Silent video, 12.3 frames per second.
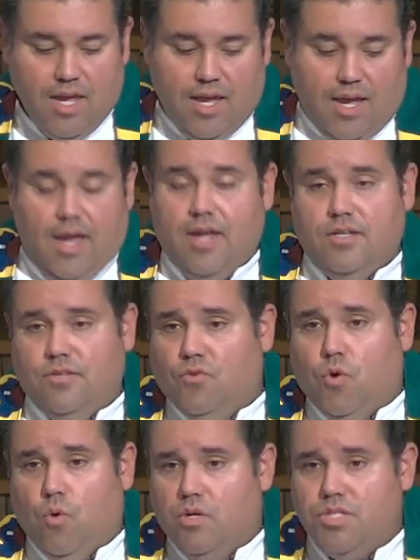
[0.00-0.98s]
And of
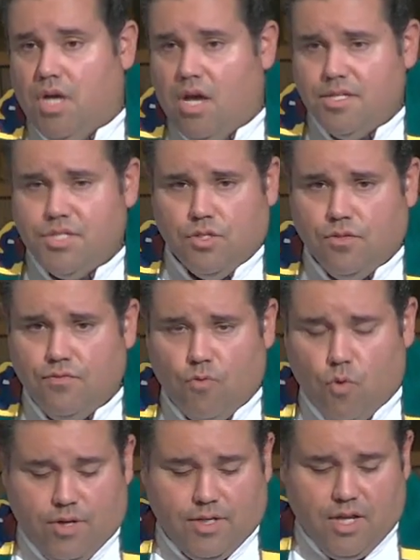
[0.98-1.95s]
course, hostile
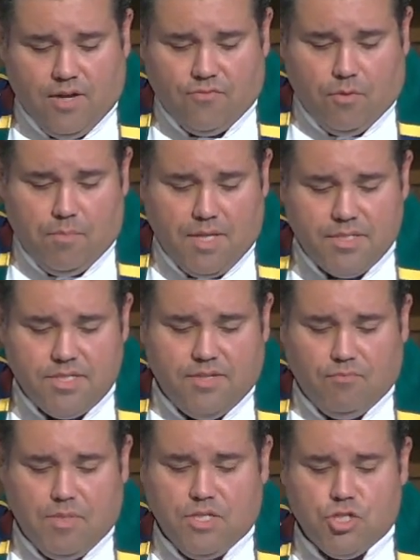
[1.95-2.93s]
foreign governments
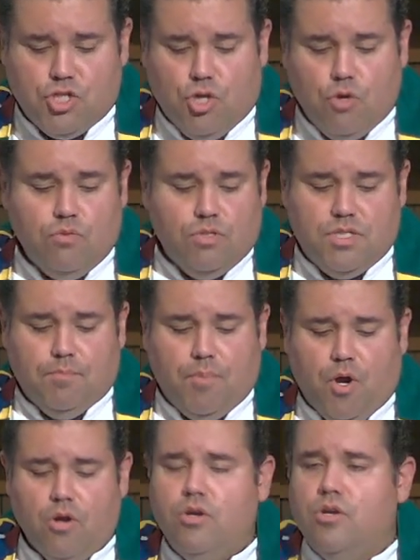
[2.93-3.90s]
have been shown to
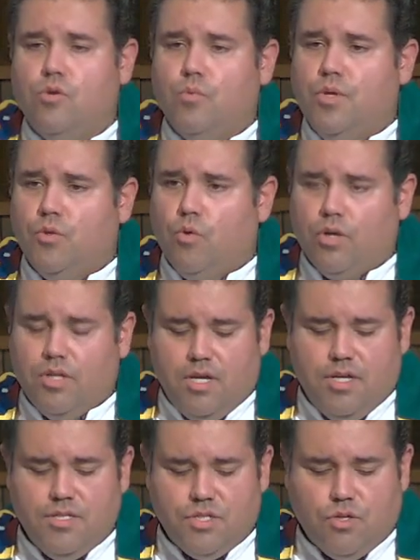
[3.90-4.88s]
partner with
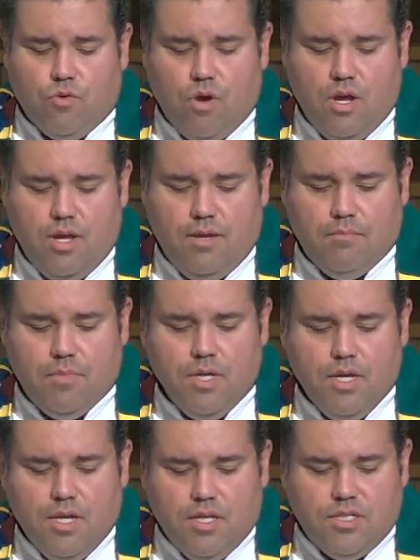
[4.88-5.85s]
organized crime
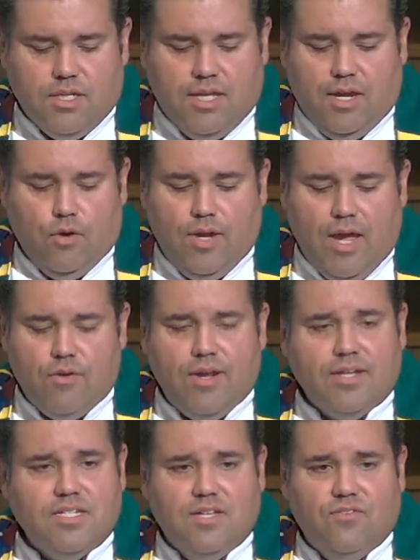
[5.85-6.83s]
to carry out
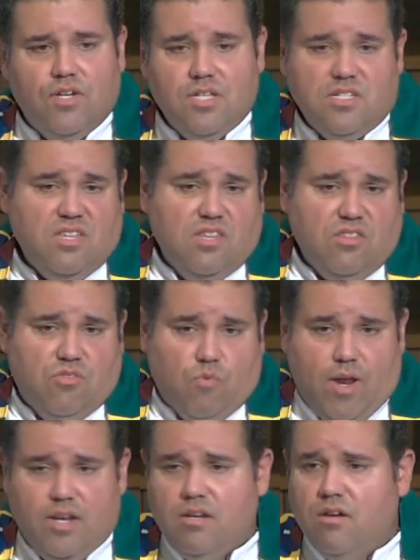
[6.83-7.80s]
activities that
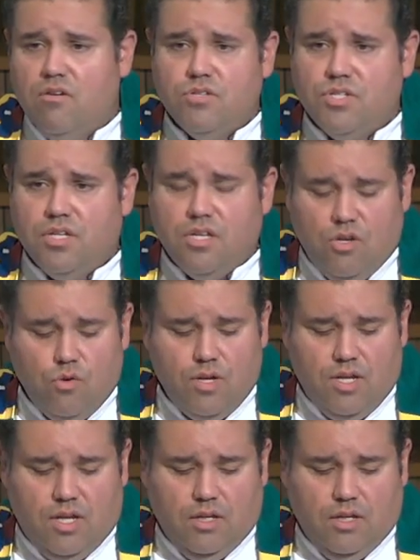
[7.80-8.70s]
threaten our security.